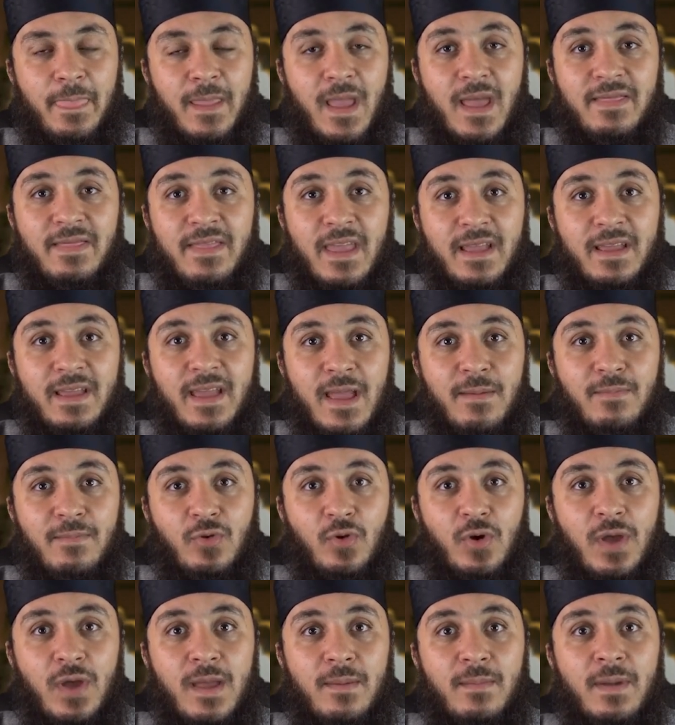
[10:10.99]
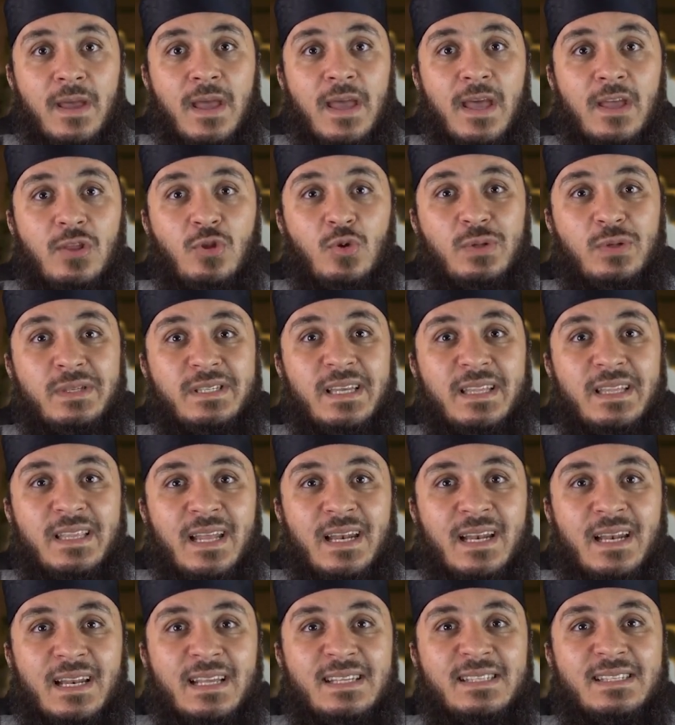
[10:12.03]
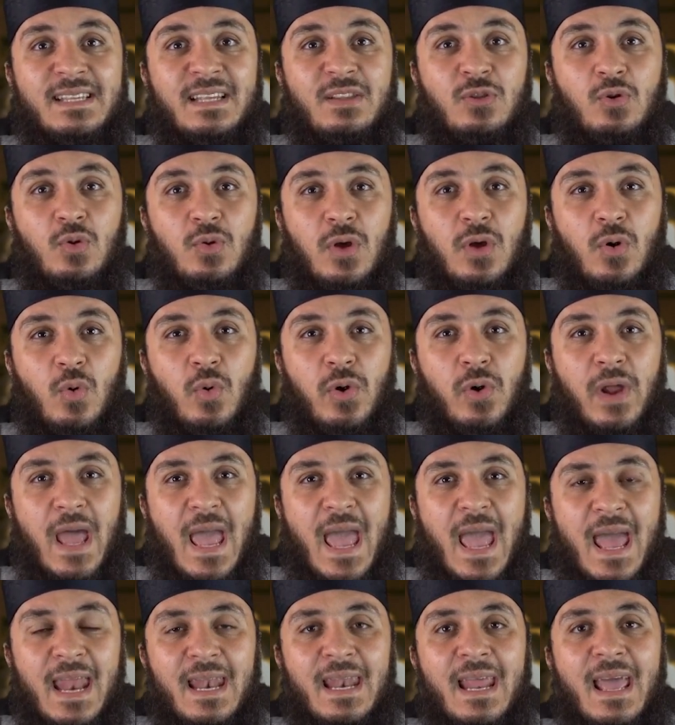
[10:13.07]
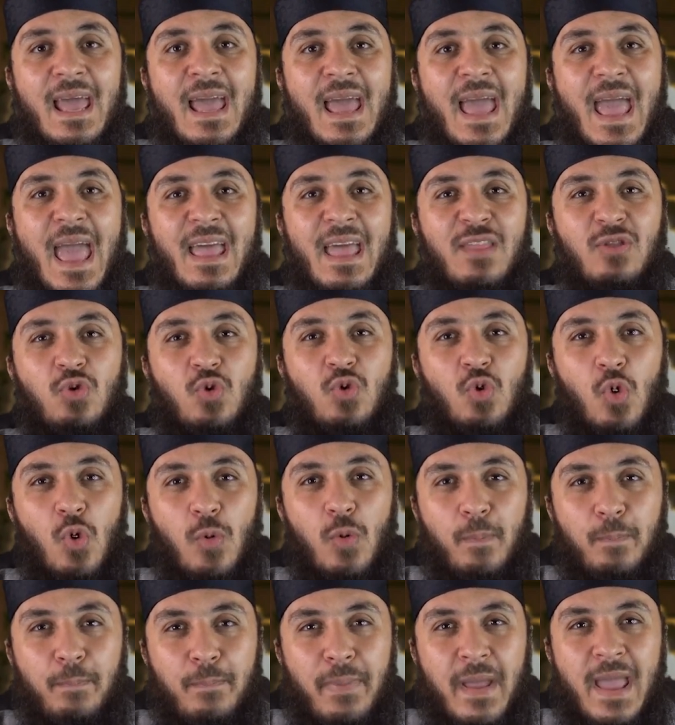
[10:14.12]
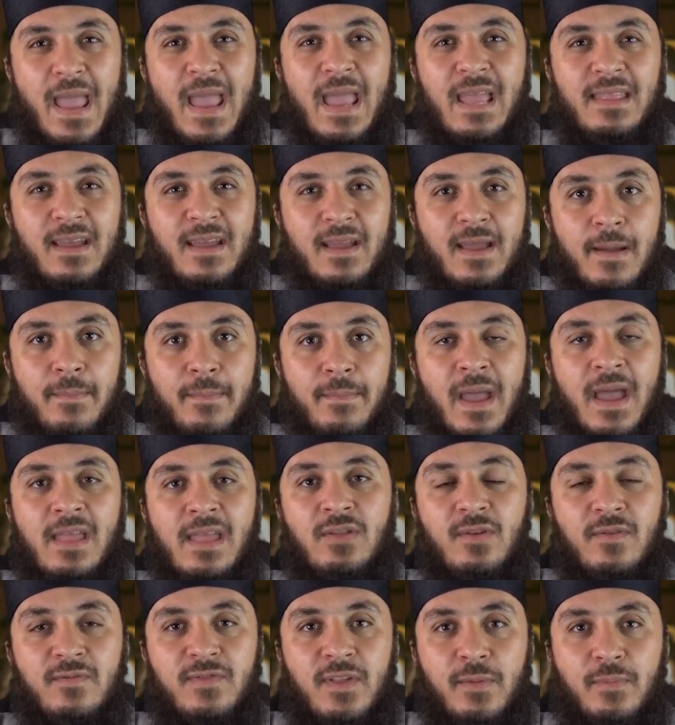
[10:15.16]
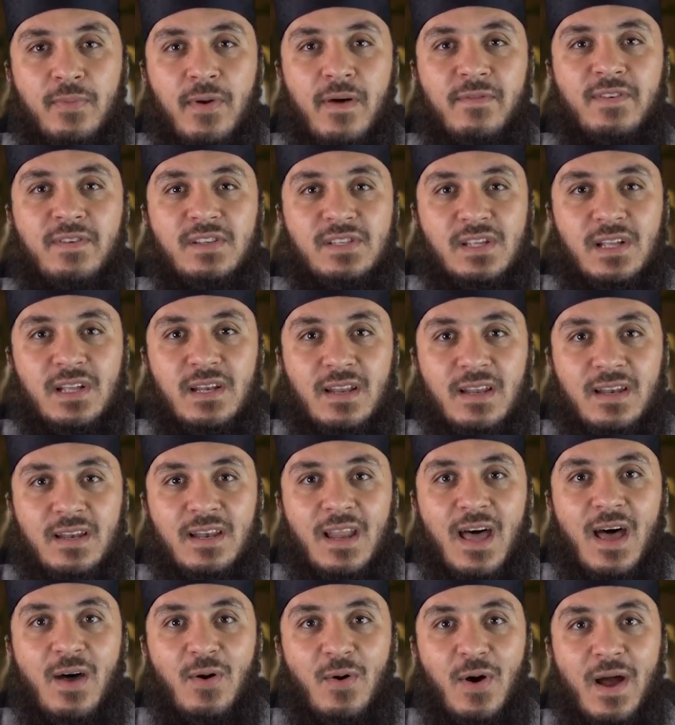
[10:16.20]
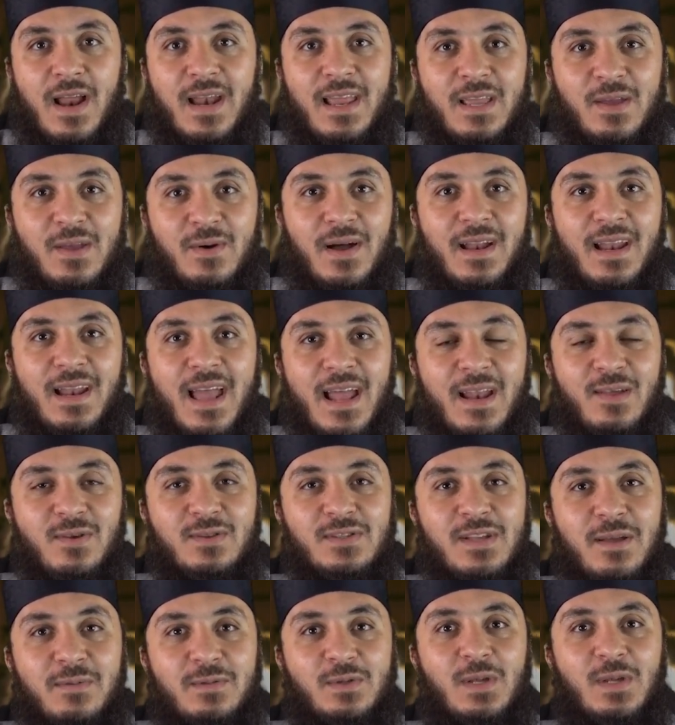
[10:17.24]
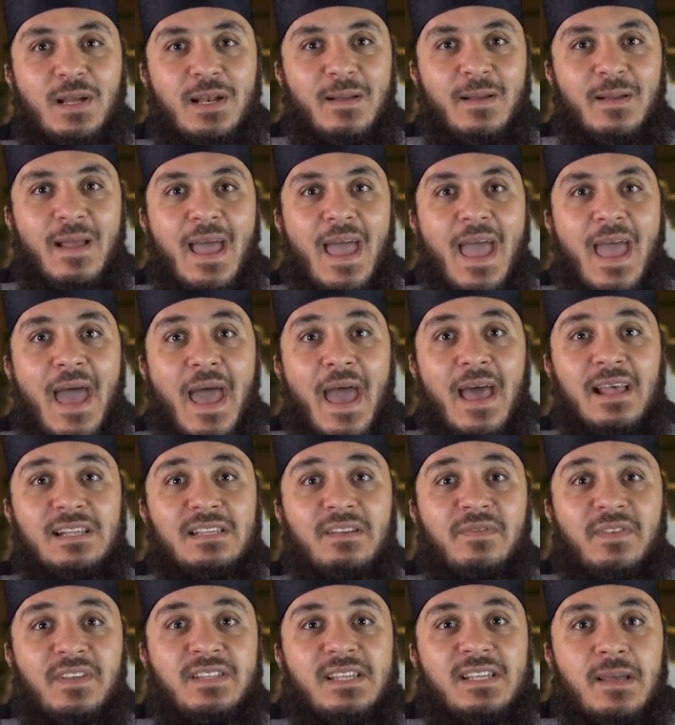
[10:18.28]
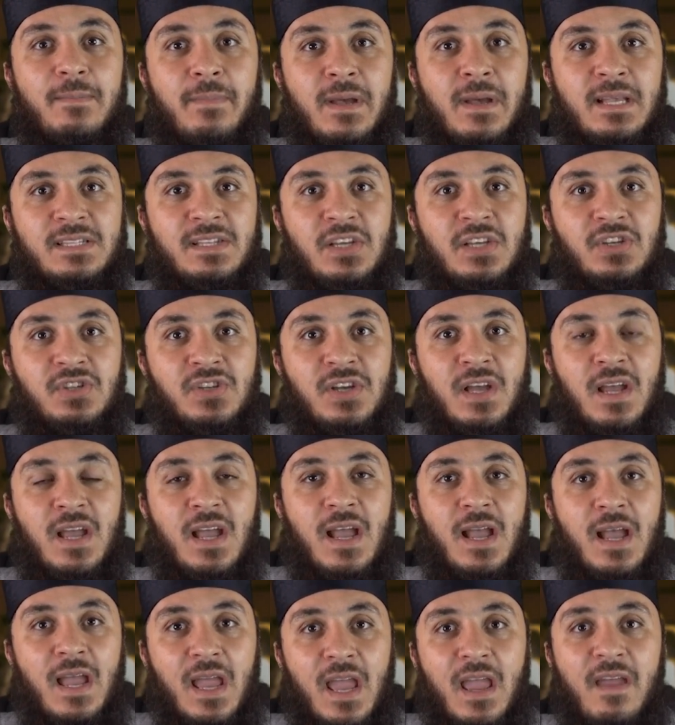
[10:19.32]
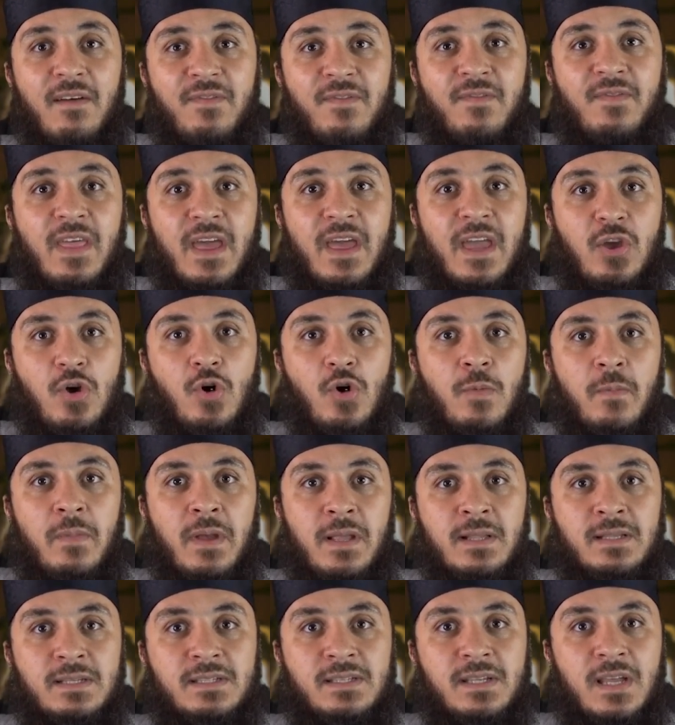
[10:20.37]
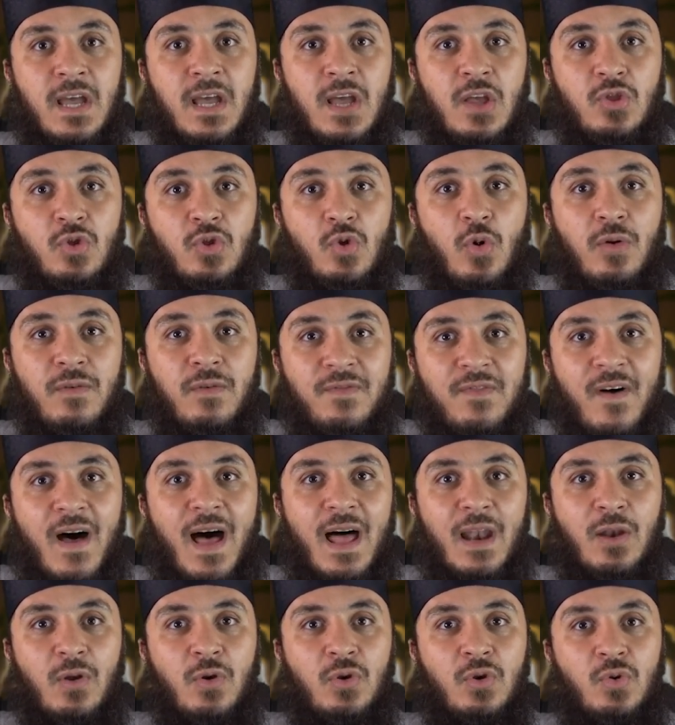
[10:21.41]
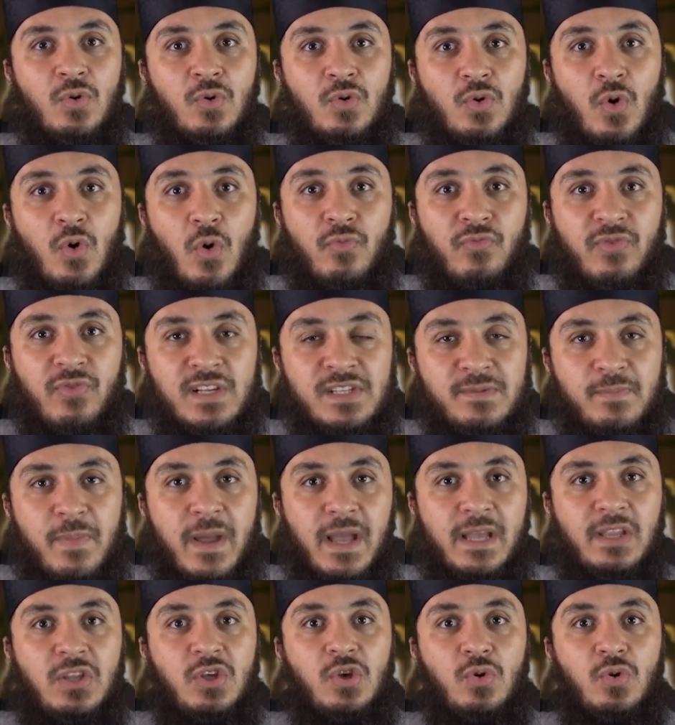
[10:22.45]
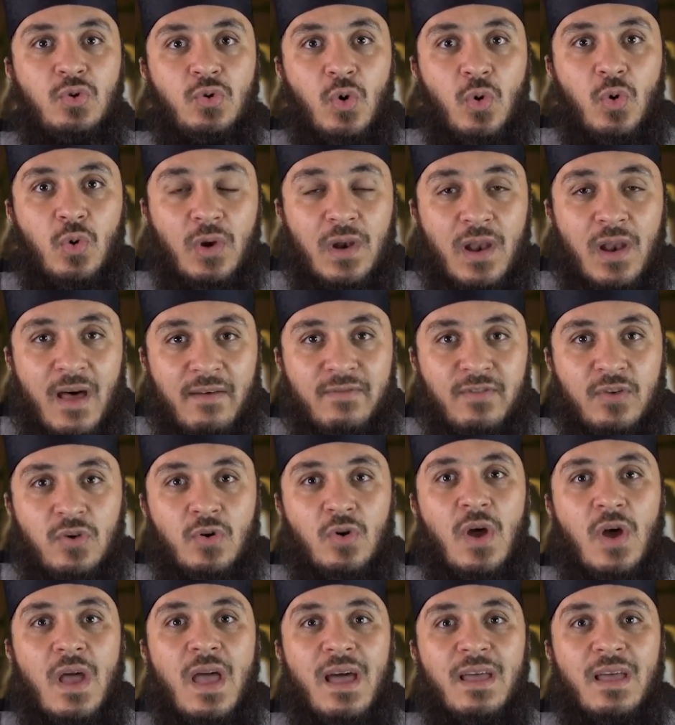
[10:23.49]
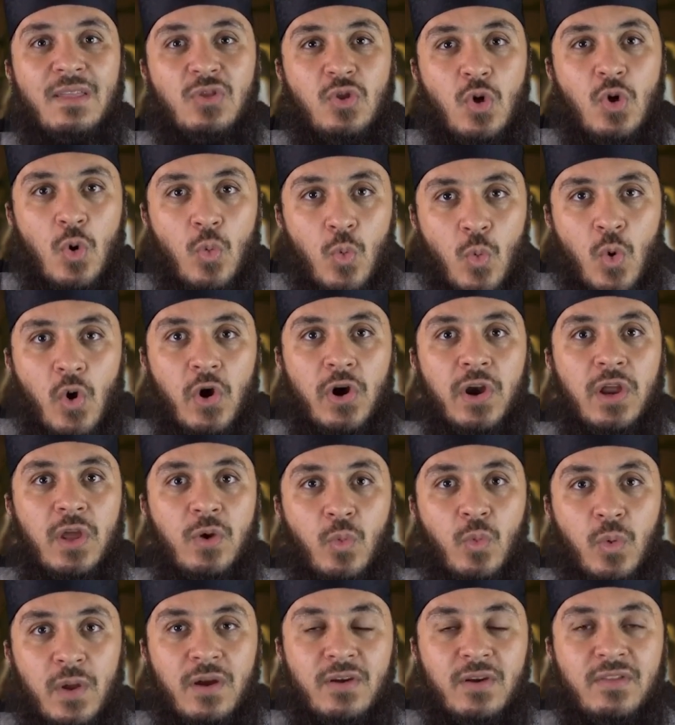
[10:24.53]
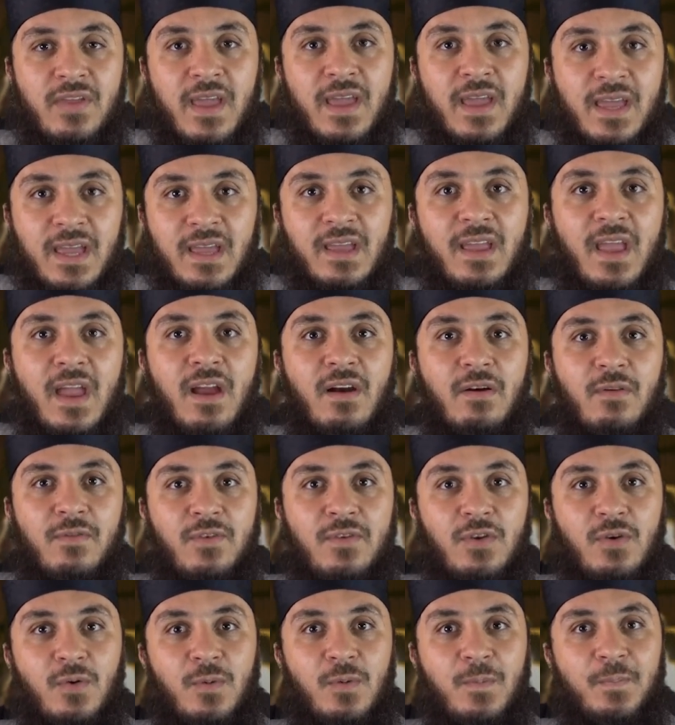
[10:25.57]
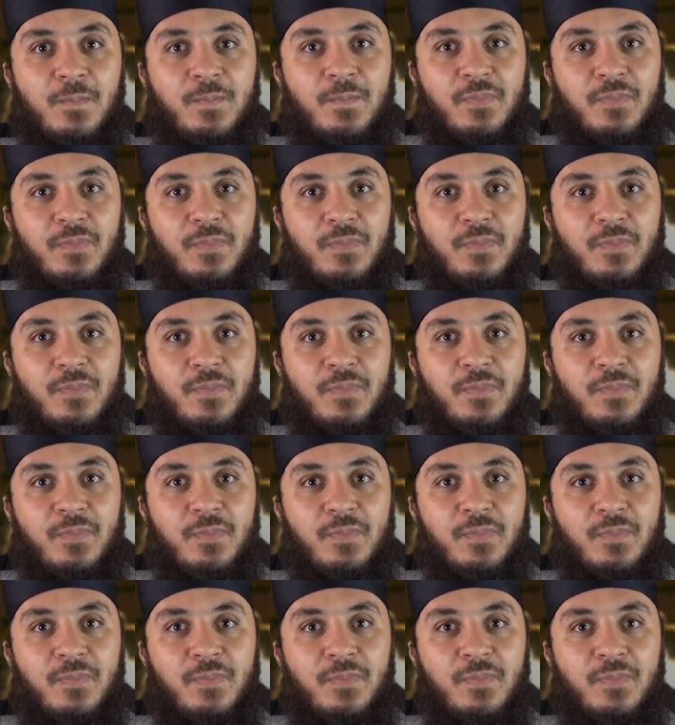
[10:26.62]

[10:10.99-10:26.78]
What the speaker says: And they came to him to sit and listen to the Quran and to obey the command of the Prophet sallallahu alayhi wa alayhi wa sallam. As if it's a message, if the humans don't follow you, don't respect you, don't love you, don't worry, we are taking care of you.